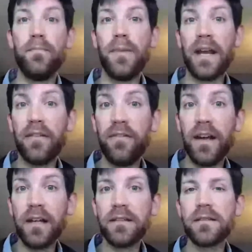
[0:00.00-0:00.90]

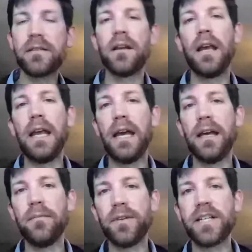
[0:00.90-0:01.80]
benefits
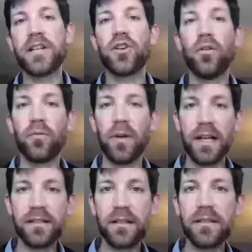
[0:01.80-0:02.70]
and potential
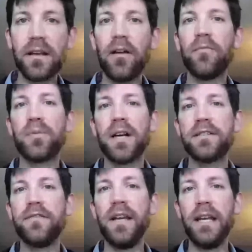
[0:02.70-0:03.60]
risks of
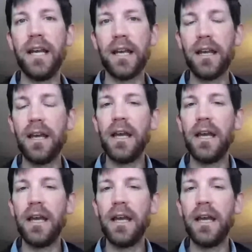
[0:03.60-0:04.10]
breastfeeding,